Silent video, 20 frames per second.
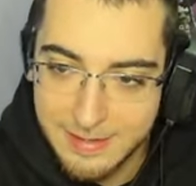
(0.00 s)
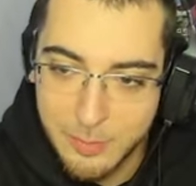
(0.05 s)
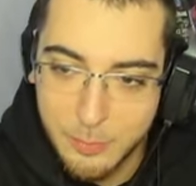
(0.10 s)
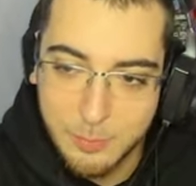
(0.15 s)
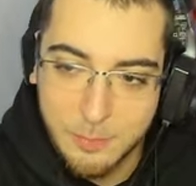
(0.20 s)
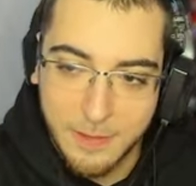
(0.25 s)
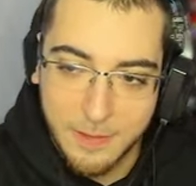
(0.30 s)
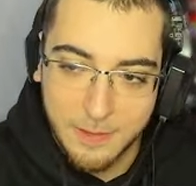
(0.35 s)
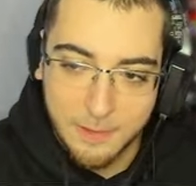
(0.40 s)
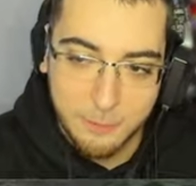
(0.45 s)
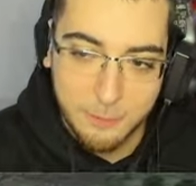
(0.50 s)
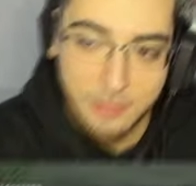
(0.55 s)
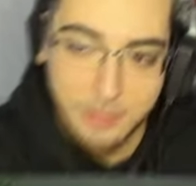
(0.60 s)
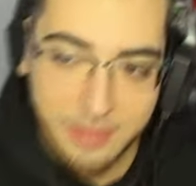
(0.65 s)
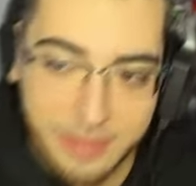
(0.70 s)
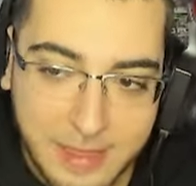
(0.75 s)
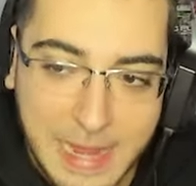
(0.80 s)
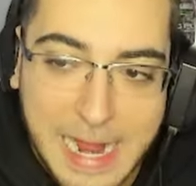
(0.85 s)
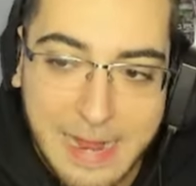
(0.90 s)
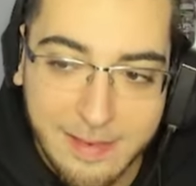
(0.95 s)
Dude, threw the
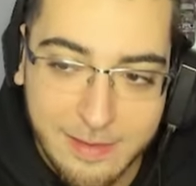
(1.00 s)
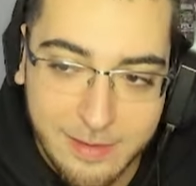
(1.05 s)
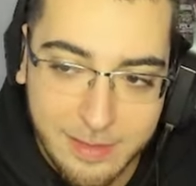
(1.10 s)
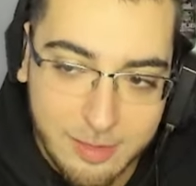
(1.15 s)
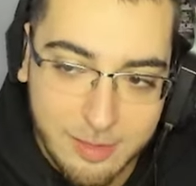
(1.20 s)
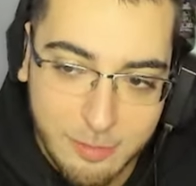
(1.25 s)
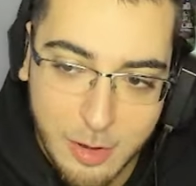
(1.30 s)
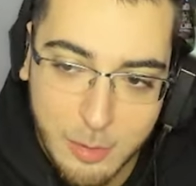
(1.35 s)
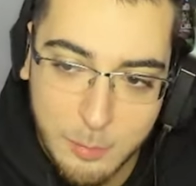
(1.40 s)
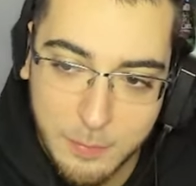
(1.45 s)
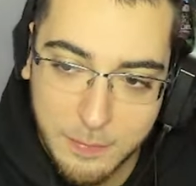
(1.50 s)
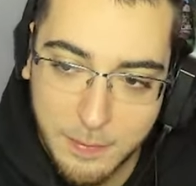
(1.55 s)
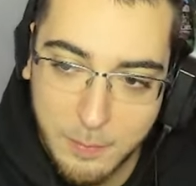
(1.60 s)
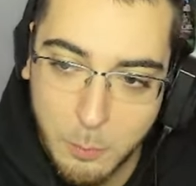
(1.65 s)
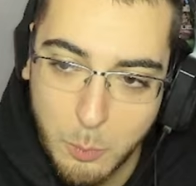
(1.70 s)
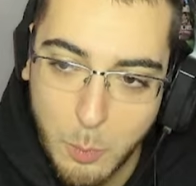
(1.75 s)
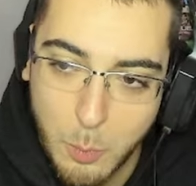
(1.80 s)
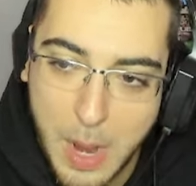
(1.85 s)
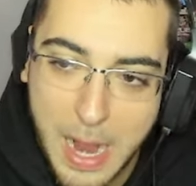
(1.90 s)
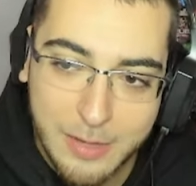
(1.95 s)
silencer on with
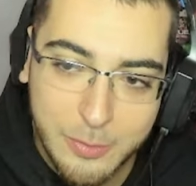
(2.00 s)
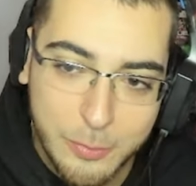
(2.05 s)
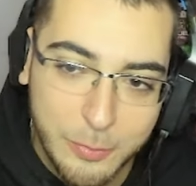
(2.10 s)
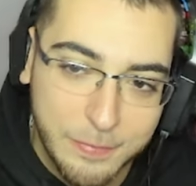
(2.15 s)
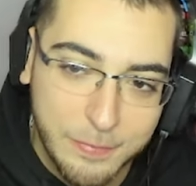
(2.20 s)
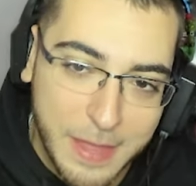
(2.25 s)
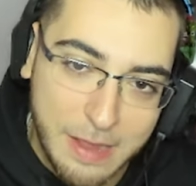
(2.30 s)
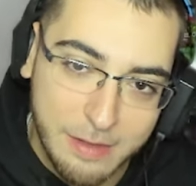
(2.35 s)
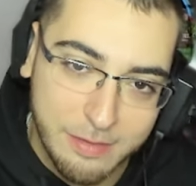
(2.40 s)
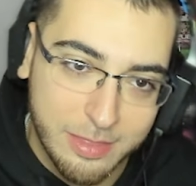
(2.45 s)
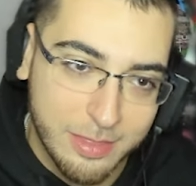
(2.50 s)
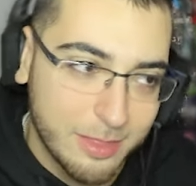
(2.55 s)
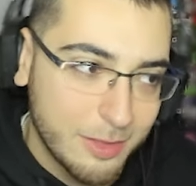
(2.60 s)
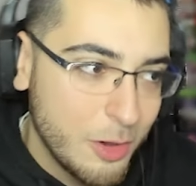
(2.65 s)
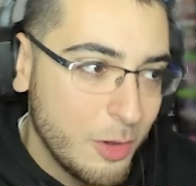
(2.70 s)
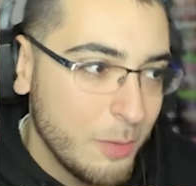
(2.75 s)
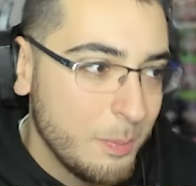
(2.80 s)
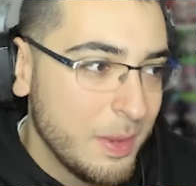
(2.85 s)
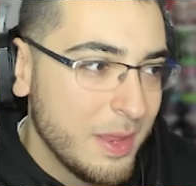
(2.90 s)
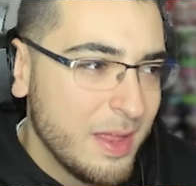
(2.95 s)
the Watt 2000
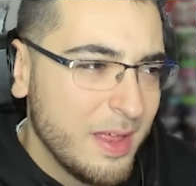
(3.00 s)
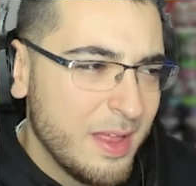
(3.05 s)
scope.